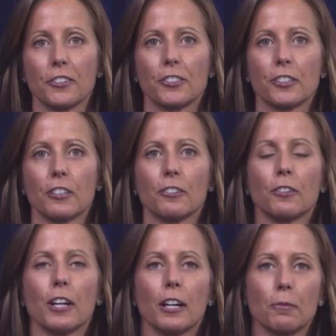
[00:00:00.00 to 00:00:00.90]
So
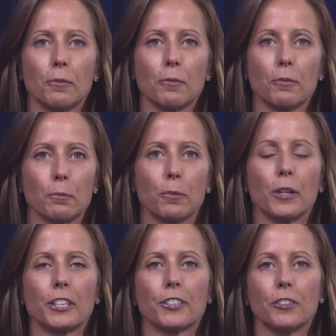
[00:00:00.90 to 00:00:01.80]
we can
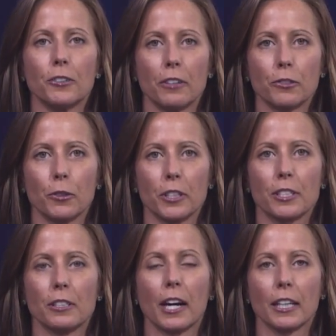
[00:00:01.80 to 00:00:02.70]
point to, of
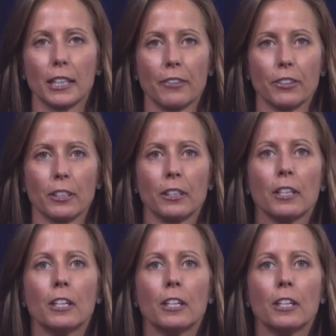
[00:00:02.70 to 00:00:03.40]
course, 9/11